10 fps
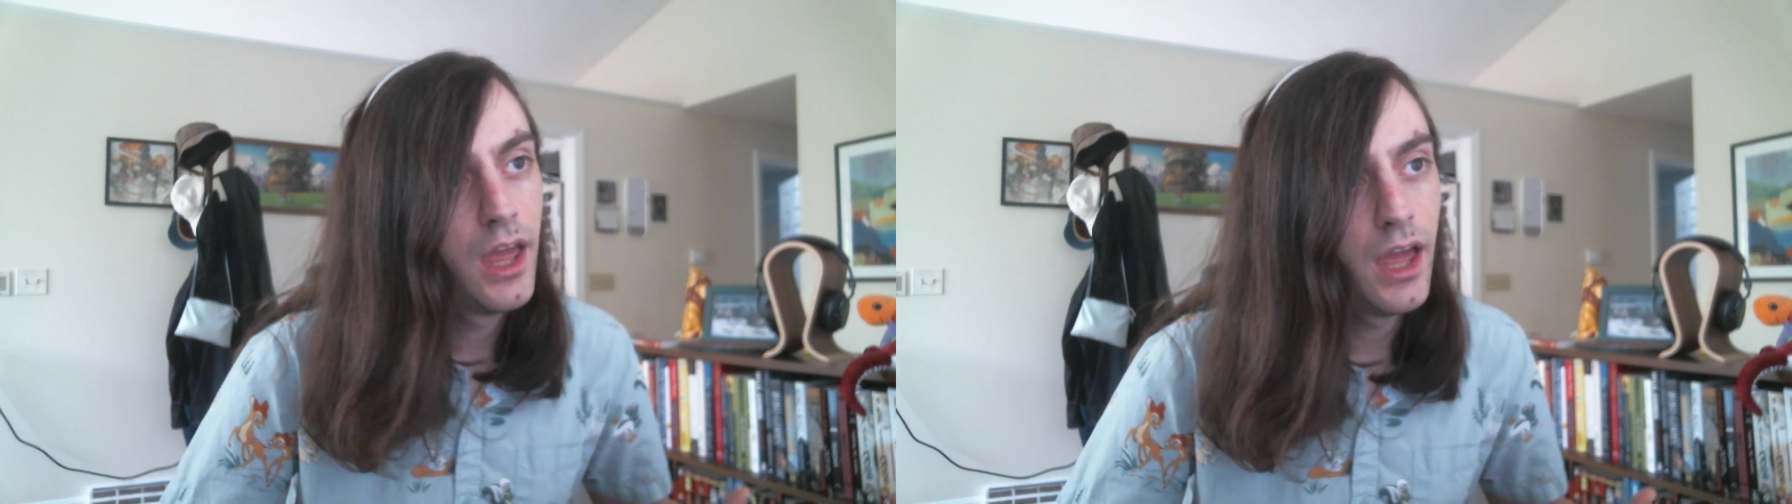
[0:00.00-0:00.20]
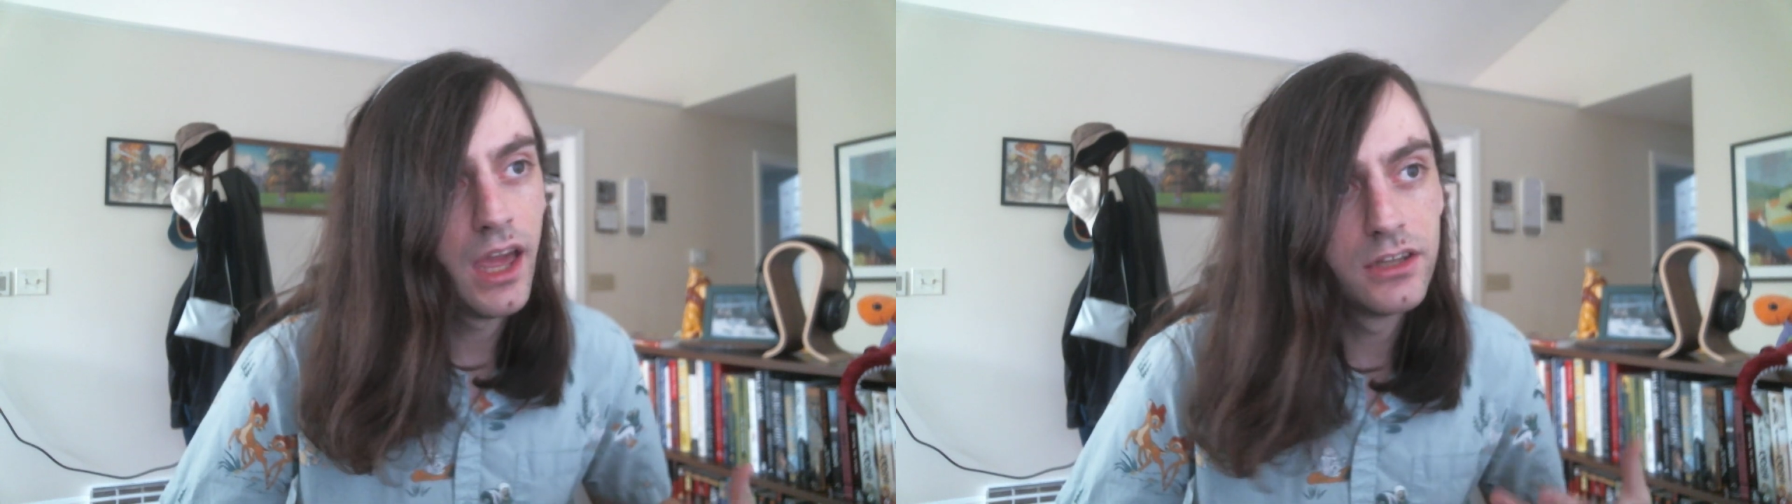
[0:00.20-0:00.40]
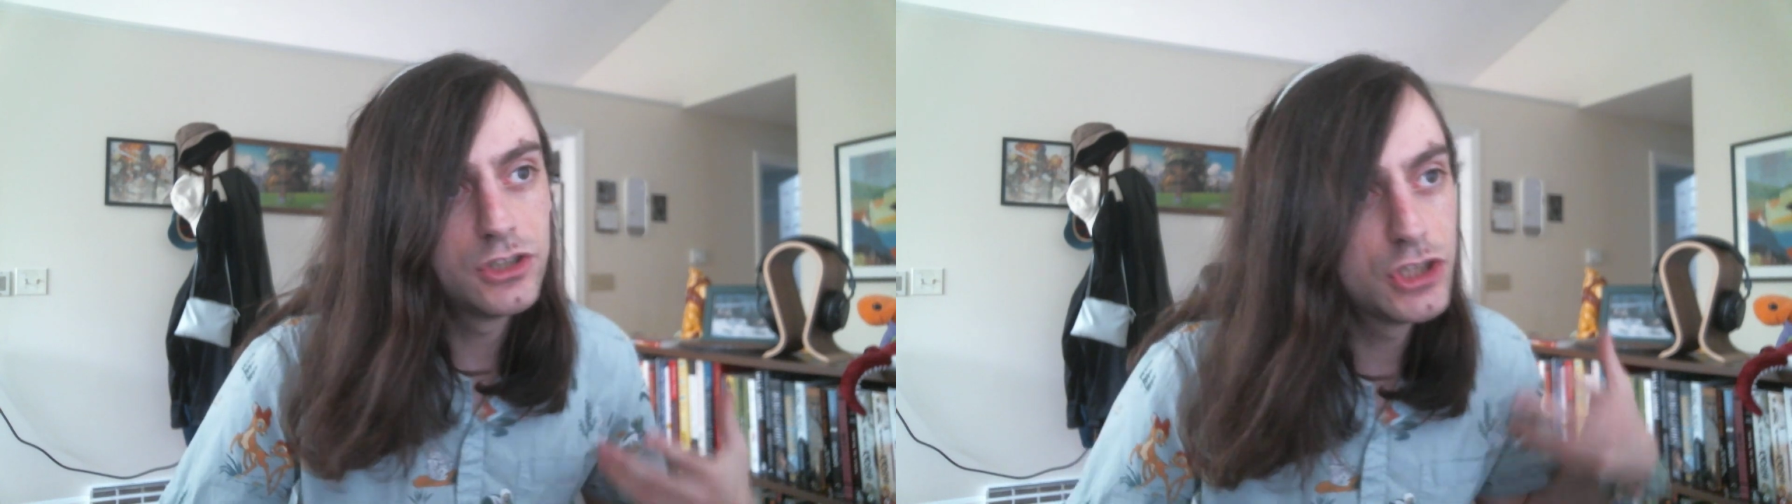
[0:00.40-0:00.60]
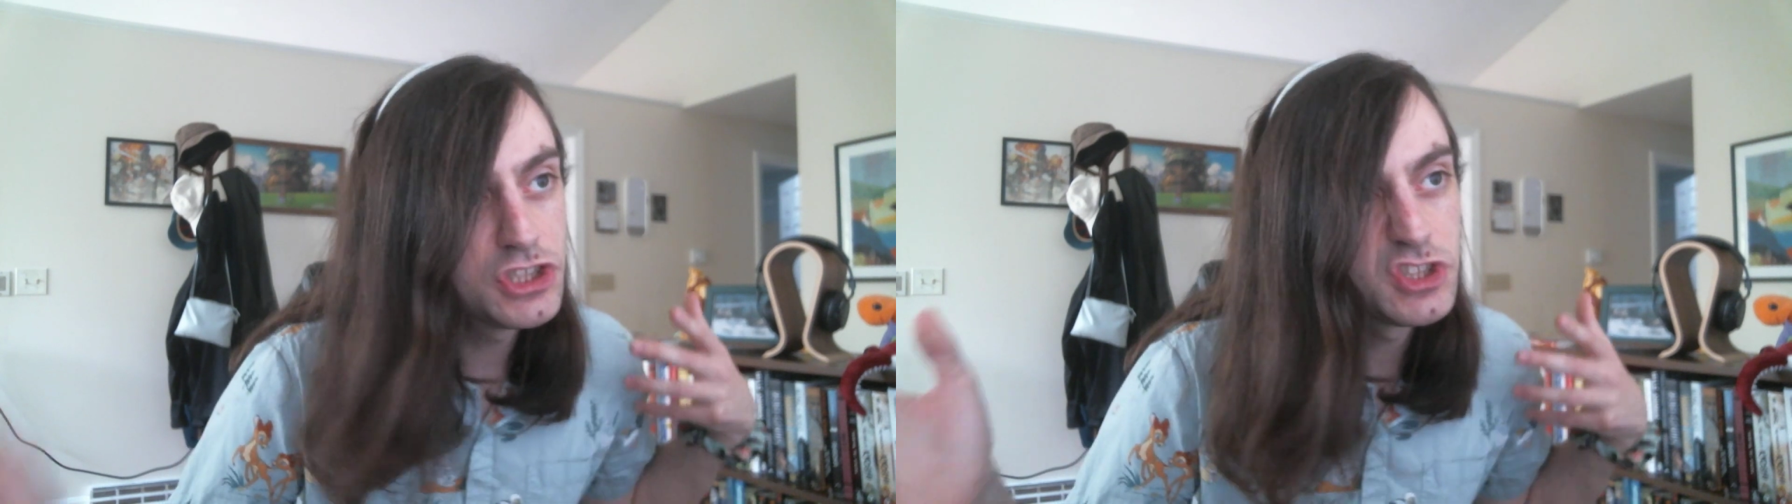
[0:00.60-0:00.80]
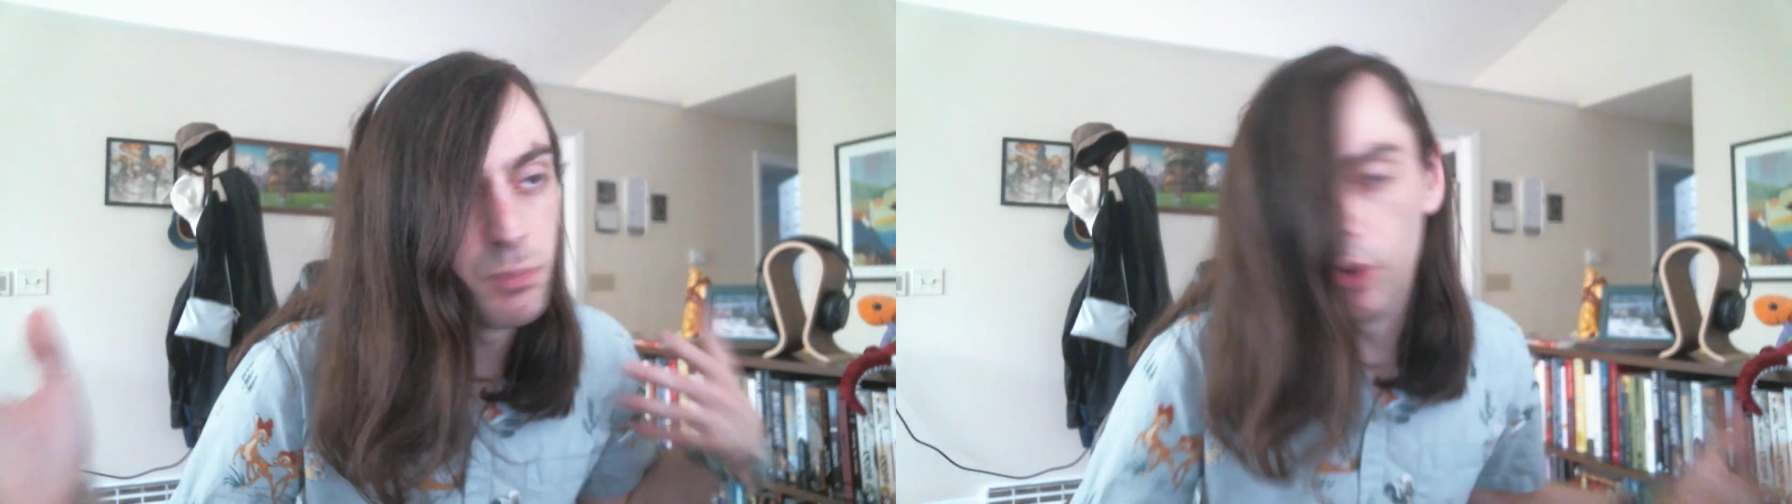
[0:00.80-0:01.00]
And you
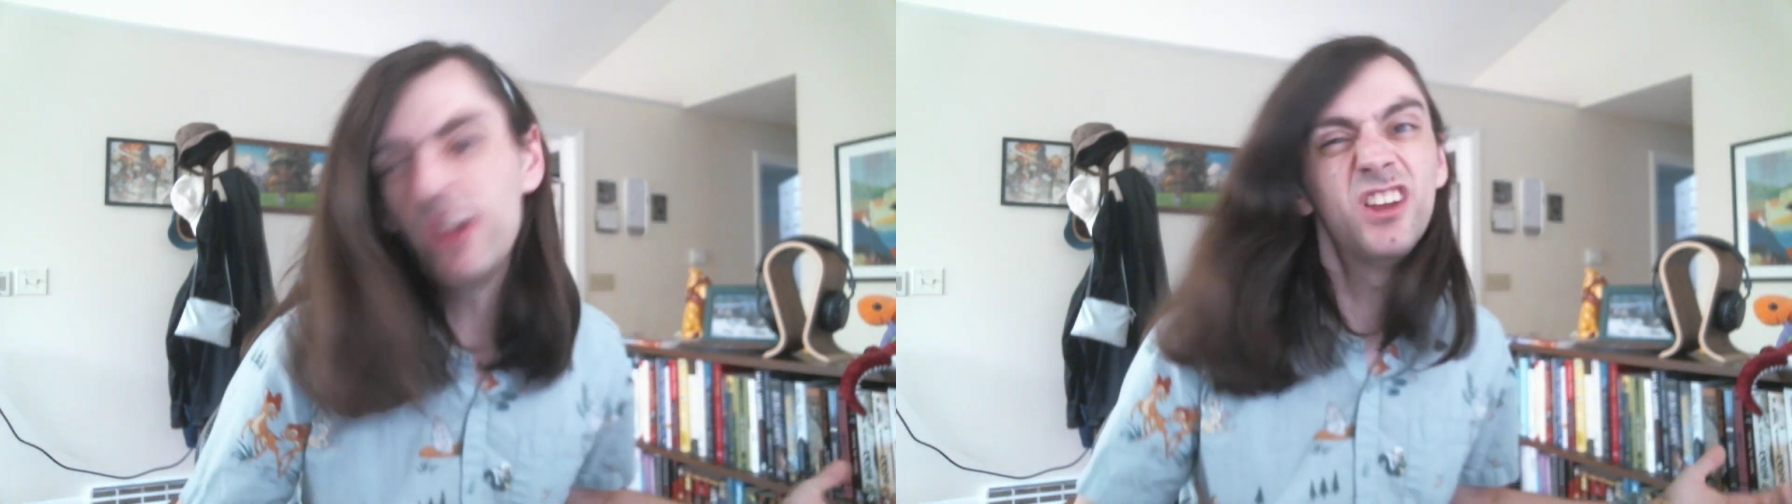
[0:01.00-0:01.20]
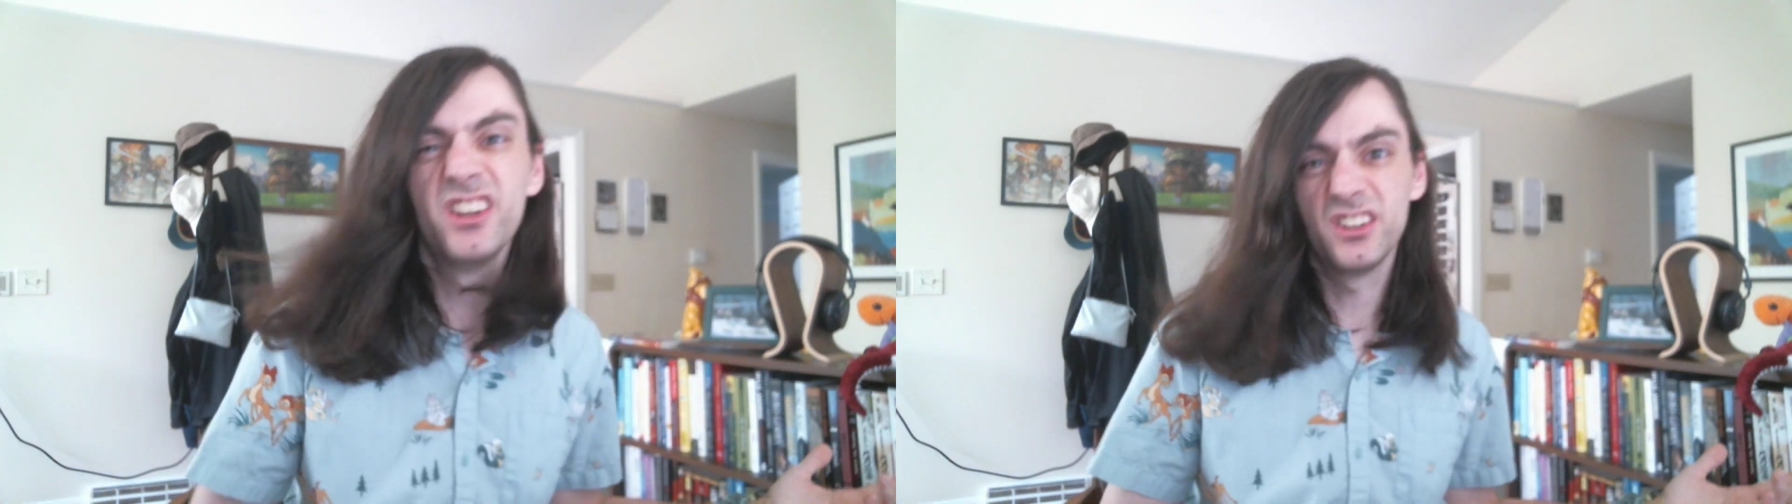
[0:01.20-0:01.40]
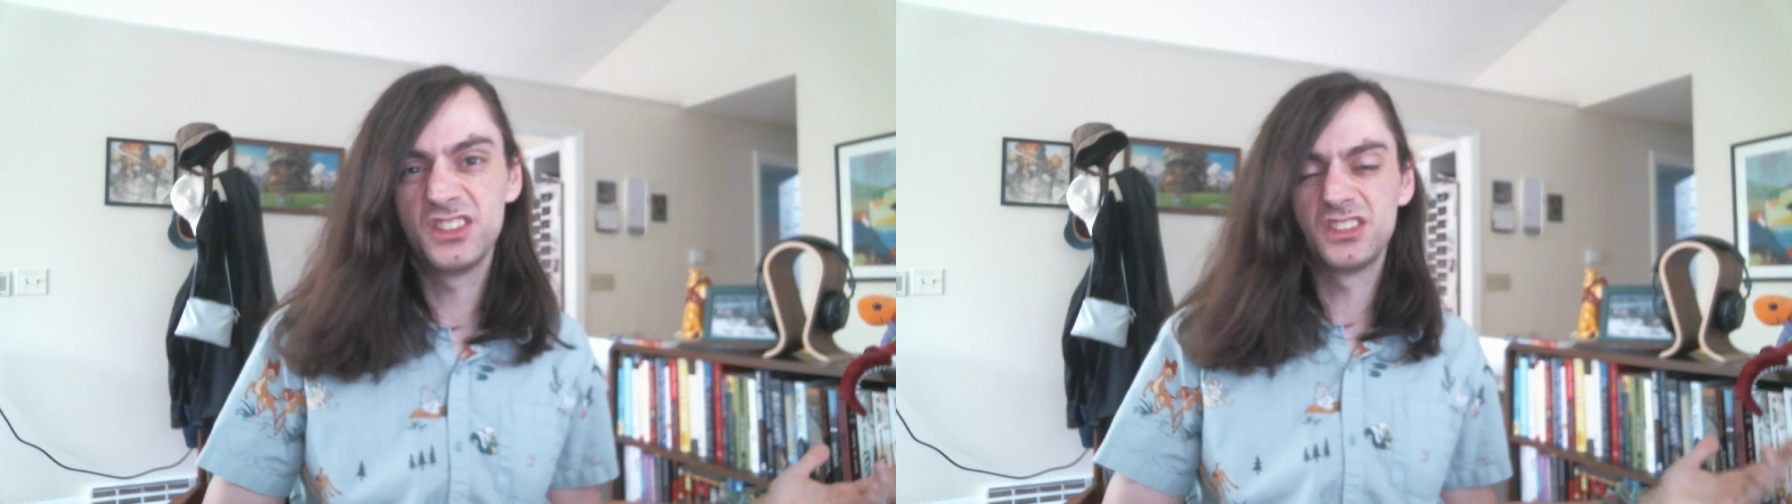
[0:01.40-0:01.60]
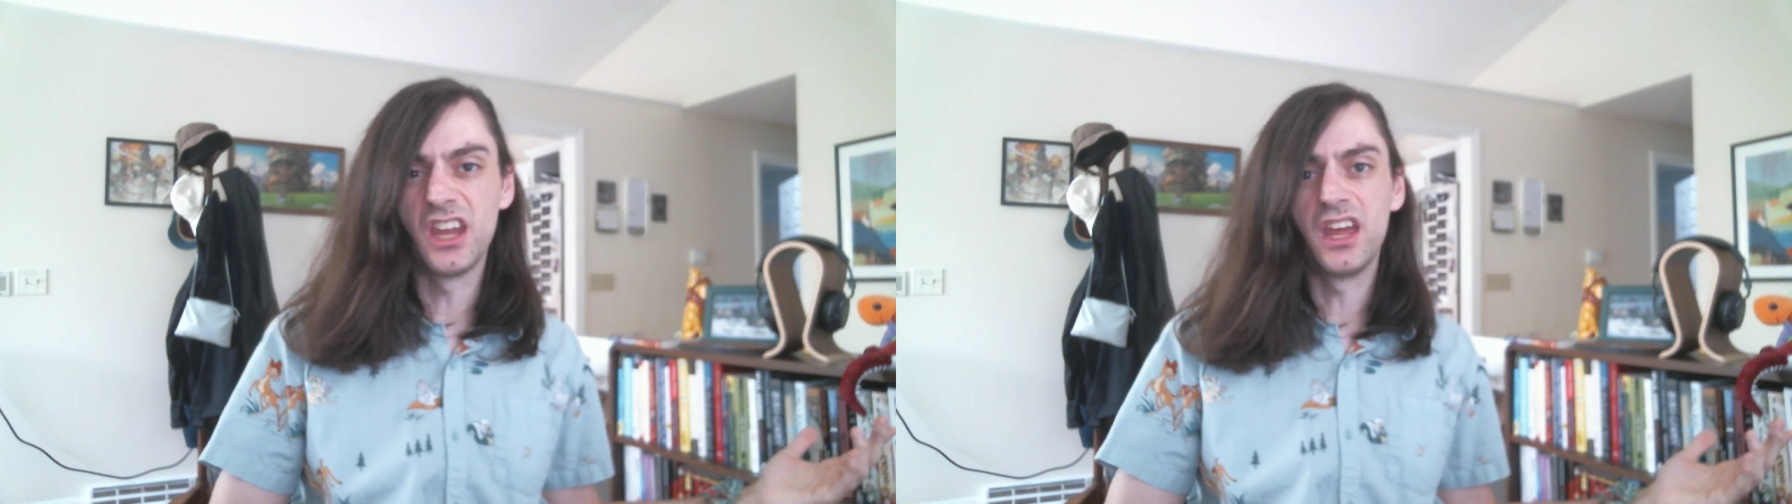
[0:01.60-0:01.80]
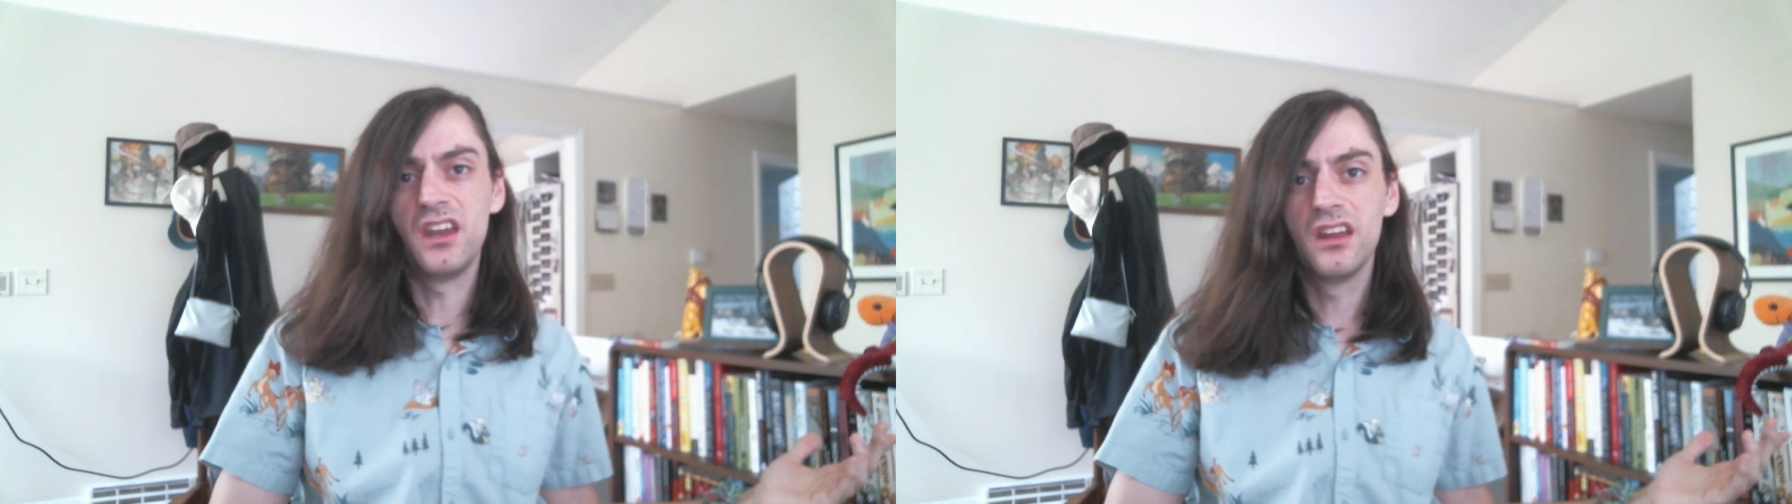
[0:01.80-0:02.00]
just spoil your shit.